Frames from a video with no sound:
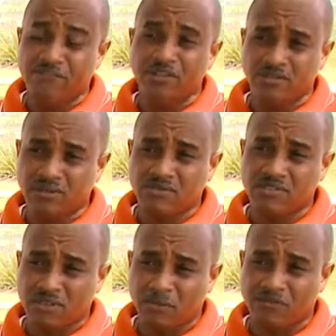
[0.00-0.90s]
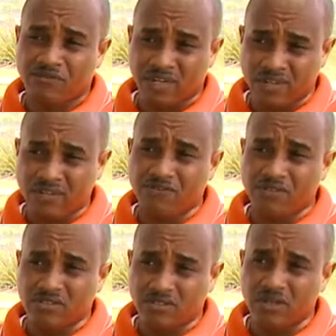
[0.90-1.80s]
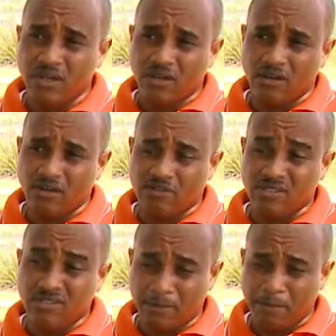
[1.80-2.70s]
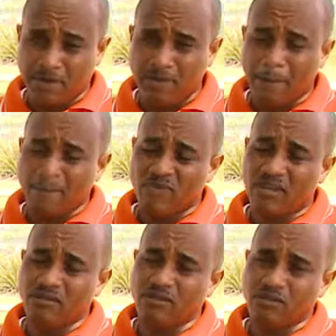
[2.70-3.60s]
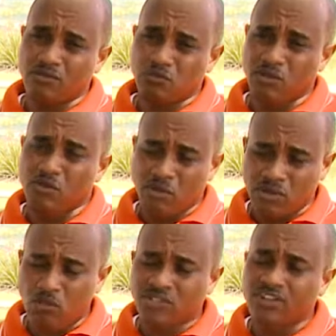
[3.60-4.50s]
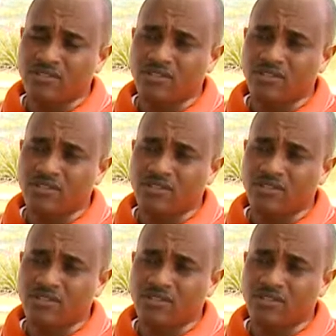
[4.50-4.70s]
1st of December, Friday the 1st of December. And we will watch and